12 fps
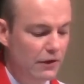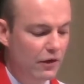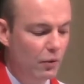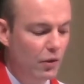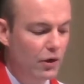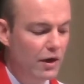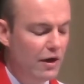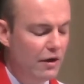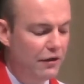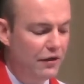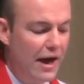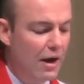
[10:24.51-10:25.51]
There were
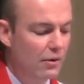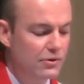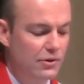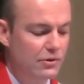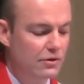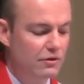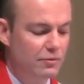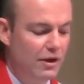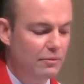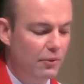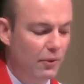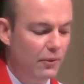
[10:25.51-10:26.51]
thousands of
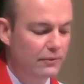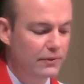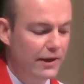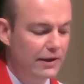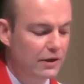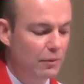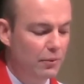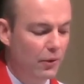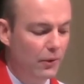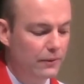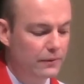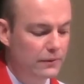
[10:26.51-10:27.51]
people in
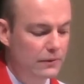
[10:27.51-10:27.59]
Kabul,